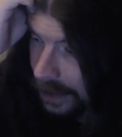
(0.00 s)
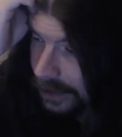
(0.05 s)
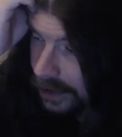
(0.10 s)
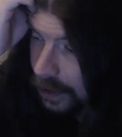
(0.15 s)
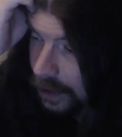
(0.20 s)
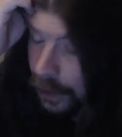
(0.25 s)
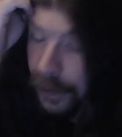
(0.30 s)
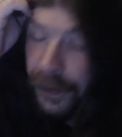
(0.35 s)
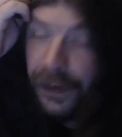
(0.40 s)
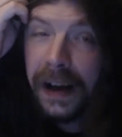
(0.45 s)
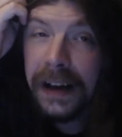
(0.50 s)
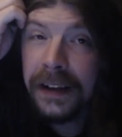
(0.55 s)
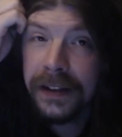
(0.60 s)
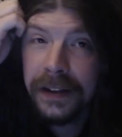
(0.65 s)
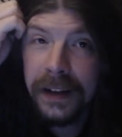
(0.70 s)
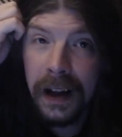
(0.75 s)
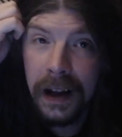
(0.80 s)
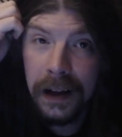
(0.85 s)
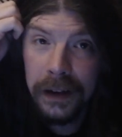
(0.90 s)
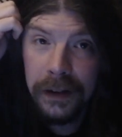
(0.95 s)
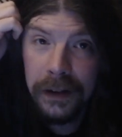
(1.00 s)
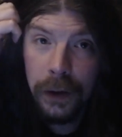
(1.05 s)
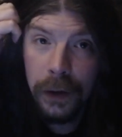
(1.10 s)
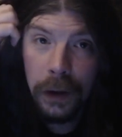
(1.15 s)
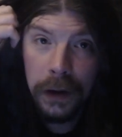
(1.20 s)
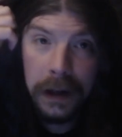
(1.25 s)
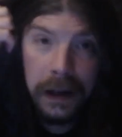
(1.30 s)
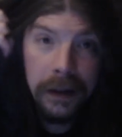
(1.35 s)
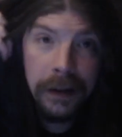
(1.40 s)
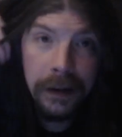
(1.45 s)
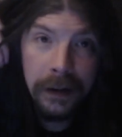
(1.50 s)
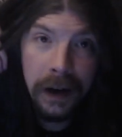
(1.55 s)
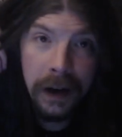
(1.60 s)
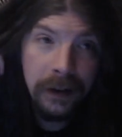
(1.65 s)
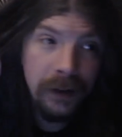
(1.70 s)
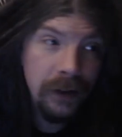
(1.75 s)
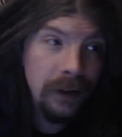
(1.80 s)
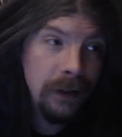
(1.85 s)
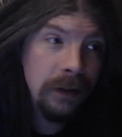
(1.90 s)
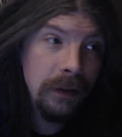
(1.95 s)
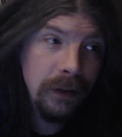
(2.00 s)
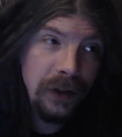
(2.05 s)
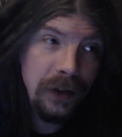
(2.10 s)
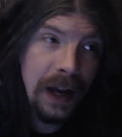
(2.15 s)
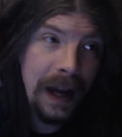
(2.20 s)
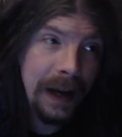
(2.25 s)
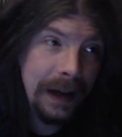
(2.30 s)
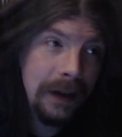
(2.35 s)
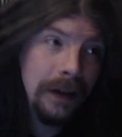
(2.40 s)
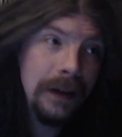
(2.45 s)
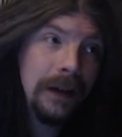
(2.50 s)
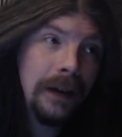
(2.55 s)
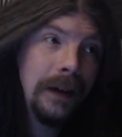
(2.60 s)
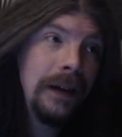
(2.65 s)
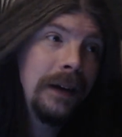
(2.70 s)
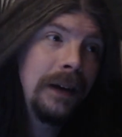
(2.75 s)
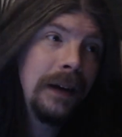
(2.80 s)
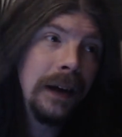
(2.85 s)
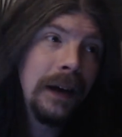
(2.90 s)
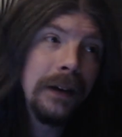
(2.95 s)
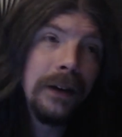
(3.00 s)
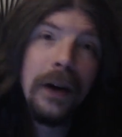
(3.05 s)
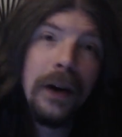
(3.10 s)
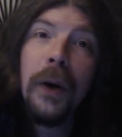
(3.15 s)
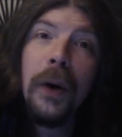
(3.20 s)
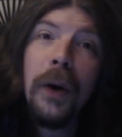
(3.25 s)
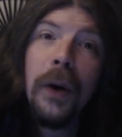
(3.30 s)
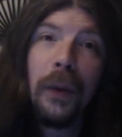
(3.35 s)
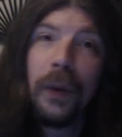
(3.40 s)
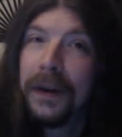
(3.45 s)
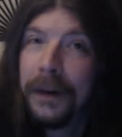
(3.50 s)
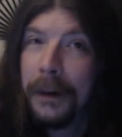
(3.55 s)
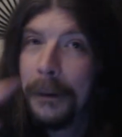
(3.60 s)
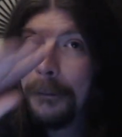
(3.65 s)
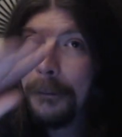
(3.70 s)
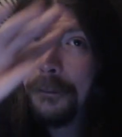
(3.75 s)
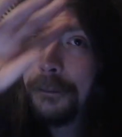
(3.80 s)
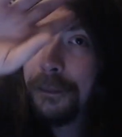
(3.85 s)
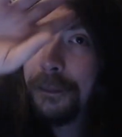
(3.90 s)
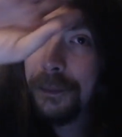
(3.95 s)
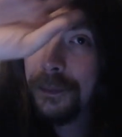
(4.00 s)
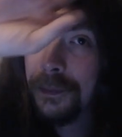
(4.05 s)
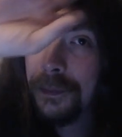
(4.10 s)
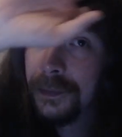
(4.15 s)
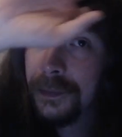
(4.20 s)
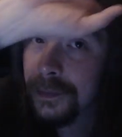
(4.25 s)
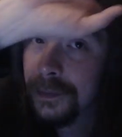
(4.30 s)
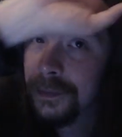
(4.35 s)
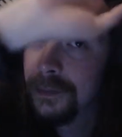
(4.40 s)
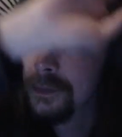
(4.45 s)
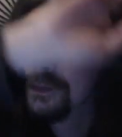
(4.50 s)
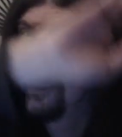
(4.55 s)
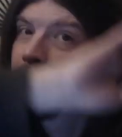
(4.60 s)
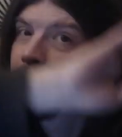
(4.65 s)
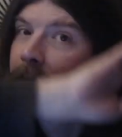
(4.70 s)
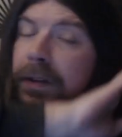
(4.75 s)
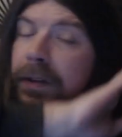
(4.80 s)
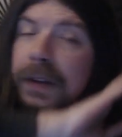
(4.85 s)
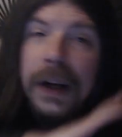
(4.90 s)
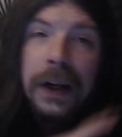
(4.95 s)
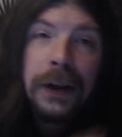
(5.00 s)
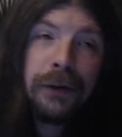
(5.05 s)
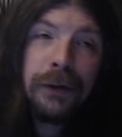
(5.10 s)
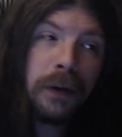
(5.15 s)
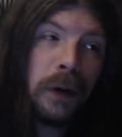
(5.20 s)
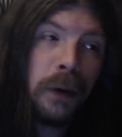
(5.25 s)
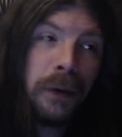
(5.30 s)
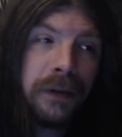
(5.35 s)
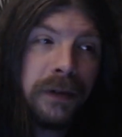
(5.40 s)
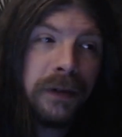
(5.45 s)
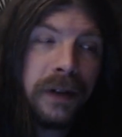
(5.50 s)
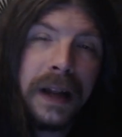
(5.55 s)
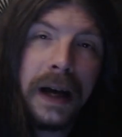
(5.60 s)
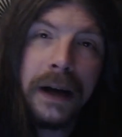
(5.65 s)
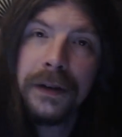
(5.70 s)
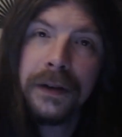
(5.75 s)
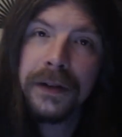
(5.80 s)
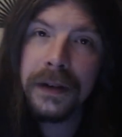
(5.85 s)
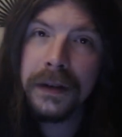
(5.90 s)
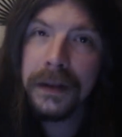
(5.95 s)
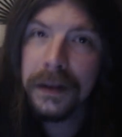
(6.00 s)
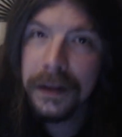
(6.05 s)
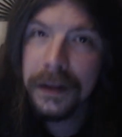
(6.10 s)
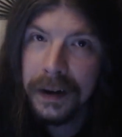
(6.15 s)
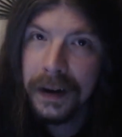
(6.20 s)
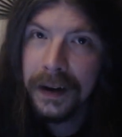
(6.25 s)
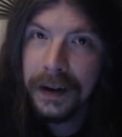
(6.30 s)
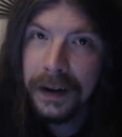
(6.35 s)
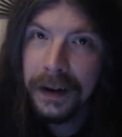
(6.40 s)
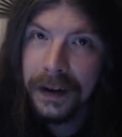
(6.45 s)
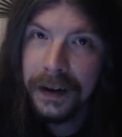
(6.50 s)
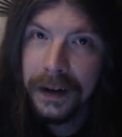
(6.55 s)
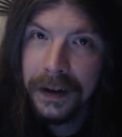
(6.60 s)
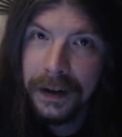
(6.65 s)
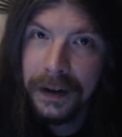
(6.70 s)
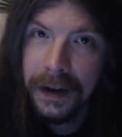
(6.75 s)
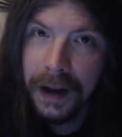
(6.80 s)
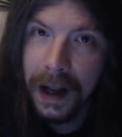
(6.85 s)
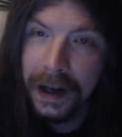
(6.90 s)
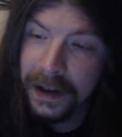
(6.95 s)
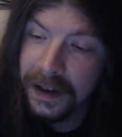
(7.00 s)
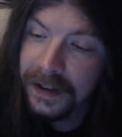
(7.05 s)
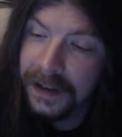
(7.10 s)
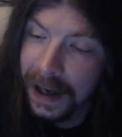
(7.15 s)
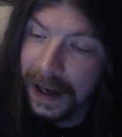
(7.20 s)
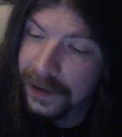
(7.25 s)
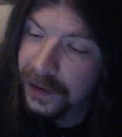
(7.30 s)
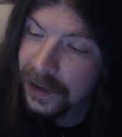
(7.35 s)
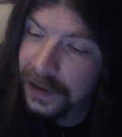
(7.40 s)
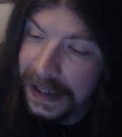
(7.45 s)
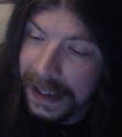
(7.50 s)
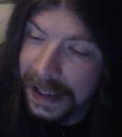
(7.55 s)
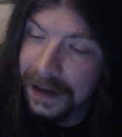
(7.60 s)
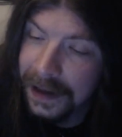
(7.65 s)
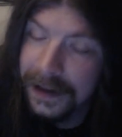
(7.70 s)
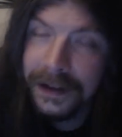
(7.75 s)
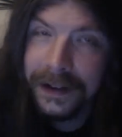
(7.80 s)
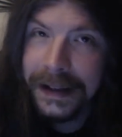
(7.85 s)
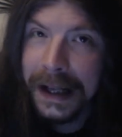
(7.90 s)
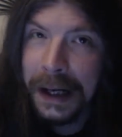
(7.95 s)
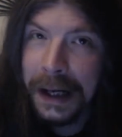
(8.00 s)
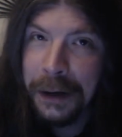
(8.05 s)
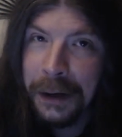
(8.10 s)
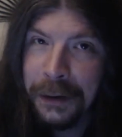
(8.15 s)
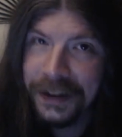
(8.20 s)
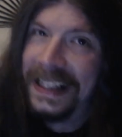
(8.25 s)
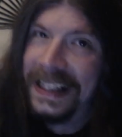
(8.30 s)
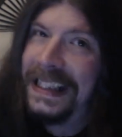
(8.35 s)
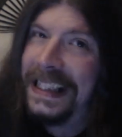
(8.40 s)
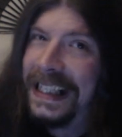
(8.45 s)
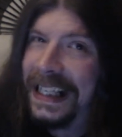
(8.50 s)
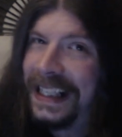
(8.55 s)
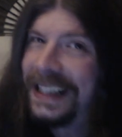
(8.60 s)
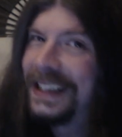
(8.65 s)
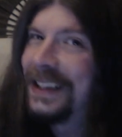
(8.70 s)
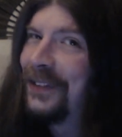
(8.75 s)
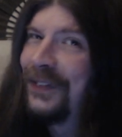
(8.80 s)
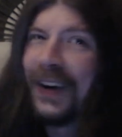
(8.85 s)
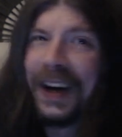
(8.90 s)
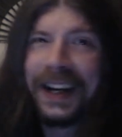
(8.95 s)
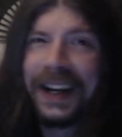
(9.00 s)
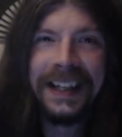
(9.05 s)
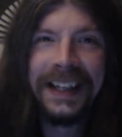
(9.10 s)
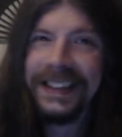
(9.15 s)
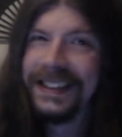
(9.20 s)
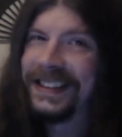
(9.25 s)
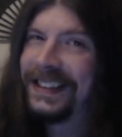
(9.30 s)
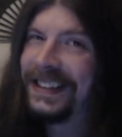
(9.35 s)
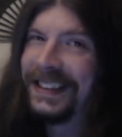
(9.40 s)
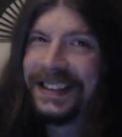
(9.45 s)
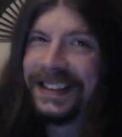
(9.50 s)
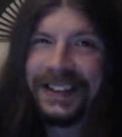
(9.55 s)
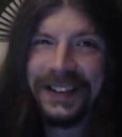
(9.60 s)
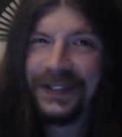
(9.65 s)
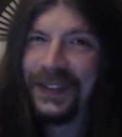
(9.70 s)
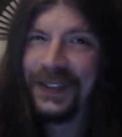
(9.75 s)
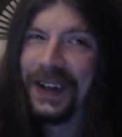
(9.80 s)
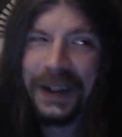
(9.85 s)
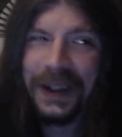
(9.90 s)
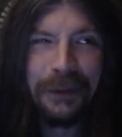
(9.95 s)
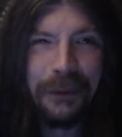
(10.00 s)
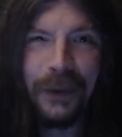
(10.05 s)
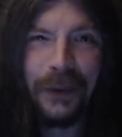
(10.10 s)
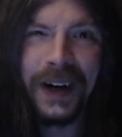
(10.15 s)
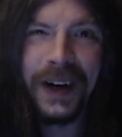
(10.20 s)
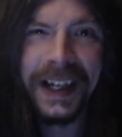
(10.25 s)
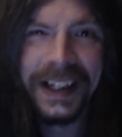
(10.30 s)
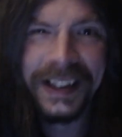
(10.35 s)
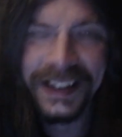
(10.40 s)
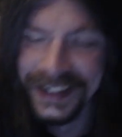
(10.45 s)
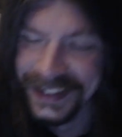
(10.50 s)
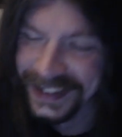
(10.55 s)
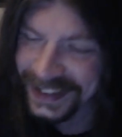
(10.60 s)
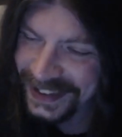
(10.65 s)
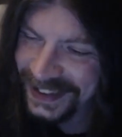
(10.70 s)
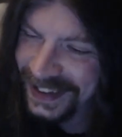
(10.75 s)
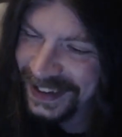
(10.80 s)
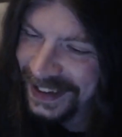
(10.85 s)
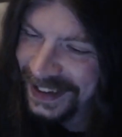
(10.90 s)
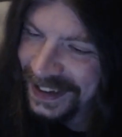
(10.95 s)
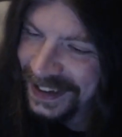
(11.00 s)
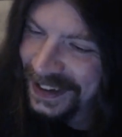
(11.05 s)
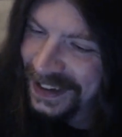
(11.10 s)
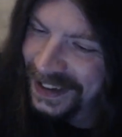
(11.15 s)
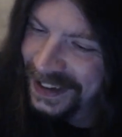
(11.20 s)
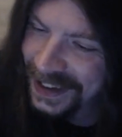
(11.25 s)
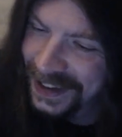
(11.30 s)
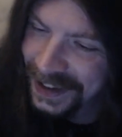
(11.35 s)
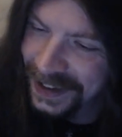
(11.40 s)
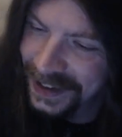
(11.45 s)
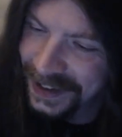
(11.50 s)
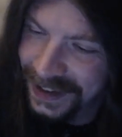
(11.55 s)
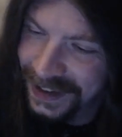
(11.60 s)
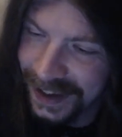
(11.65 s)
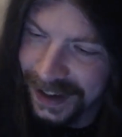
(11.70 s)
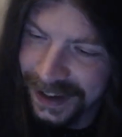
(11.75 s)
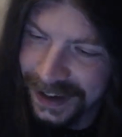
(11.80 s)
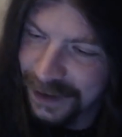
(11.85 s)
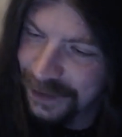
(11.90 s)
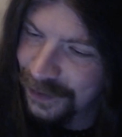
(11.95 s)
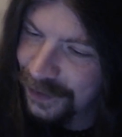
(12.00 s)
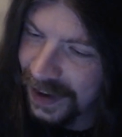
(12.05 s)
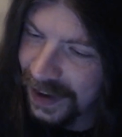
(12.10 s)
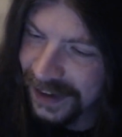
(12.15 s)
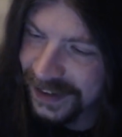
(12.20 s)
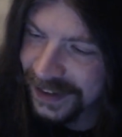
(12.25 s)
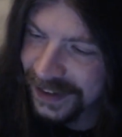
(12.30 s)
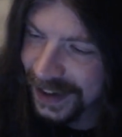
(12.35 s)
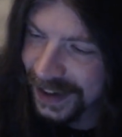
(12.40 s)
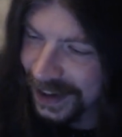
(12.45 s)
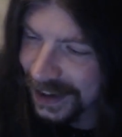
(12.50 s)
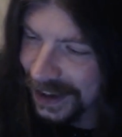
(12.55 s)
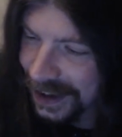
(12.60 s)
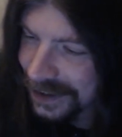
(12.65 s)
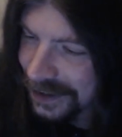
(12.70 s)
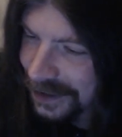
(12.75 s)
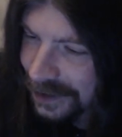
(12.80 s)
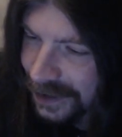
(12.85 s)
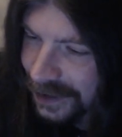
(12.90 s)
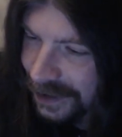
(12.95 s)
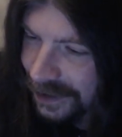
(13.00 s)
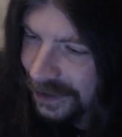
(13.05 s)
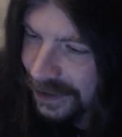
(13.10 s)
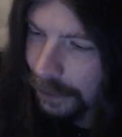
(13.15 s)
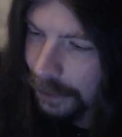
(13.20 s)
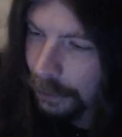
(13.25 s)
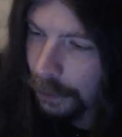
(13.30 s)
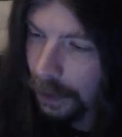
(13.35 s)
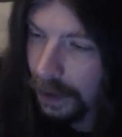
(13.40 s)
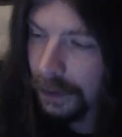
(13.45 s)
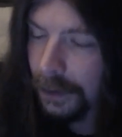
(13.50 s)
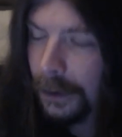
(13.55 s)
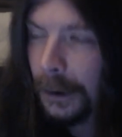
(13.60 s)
as fast as your Ethernet jack can go. It's 100 over 1,000. And it's actually hitting 1,000. It's fucking wild. Can't get faster than that, dude. Well,